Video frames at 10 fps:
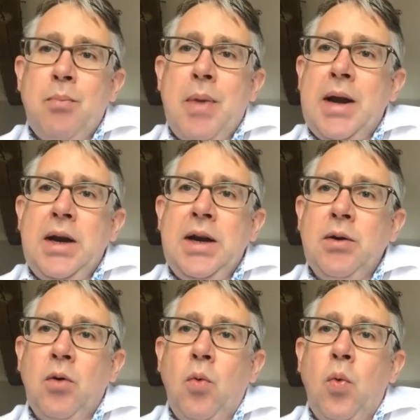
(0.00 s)
but
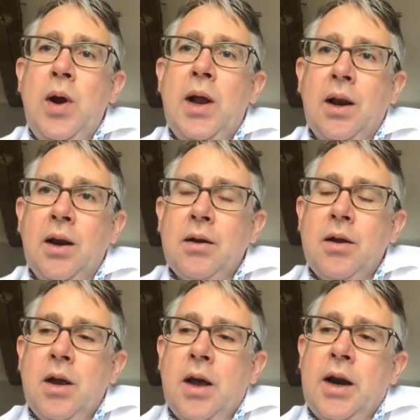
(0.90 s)
many will.
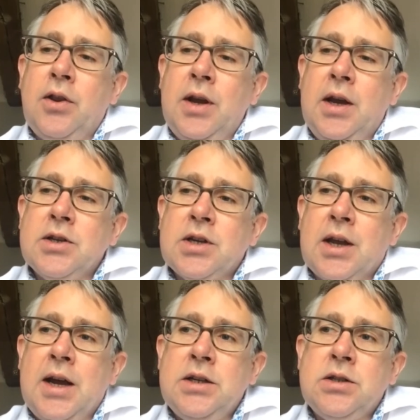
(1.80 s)
And I think it's a
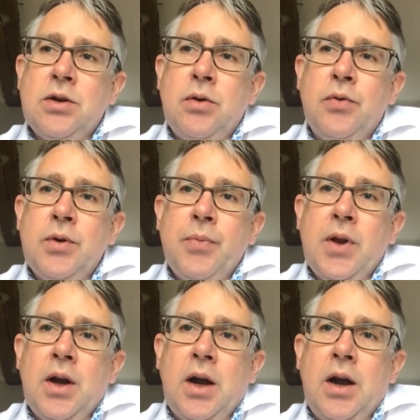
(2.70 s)
case of
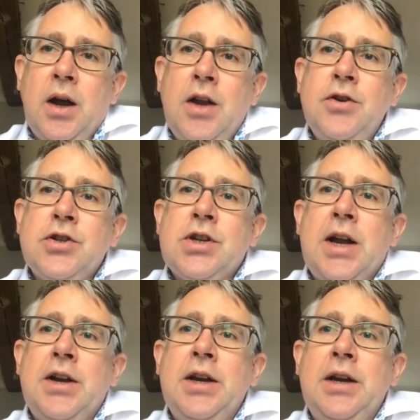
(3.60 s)

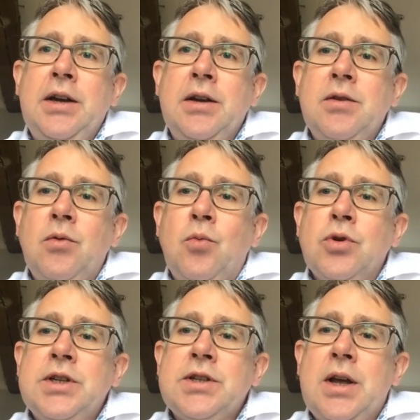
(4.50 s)
understanding
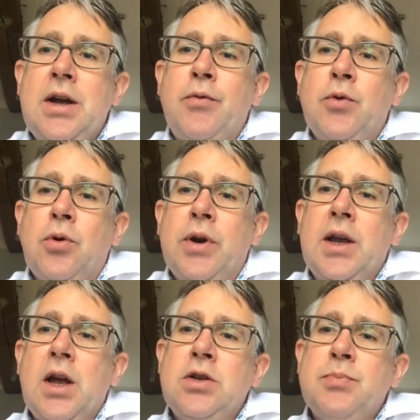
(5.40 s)
what it's there for. And it
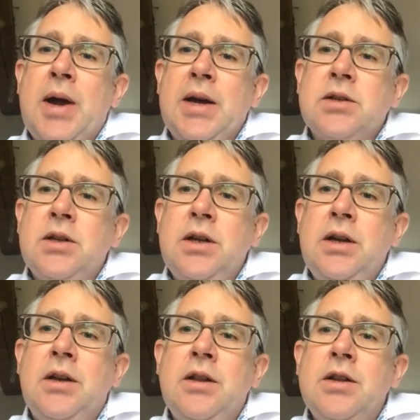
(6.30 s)
goes back to
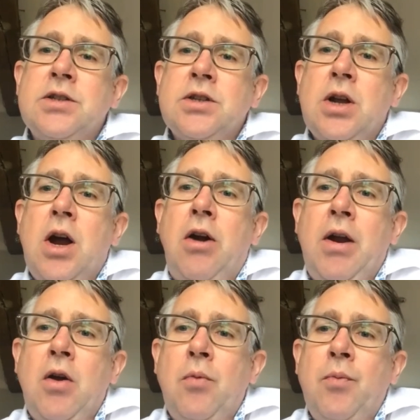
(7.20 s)
the
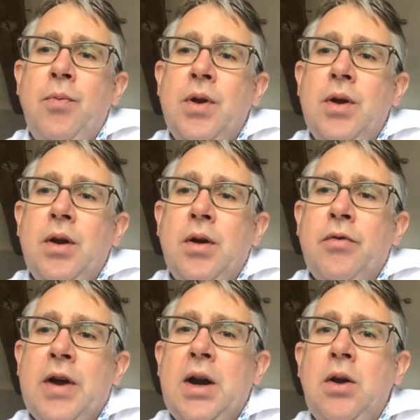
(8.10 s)
scenario of
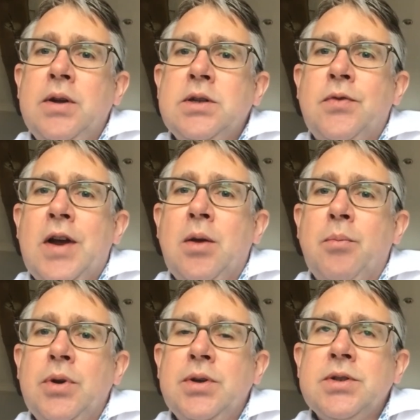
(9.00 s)
valuing a
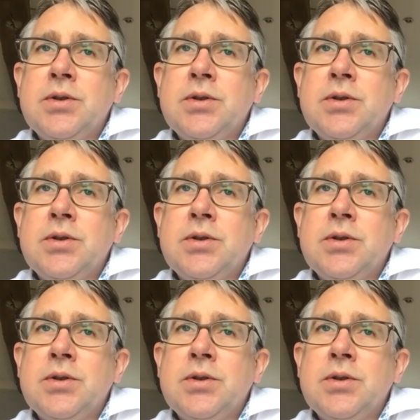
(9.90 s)
development,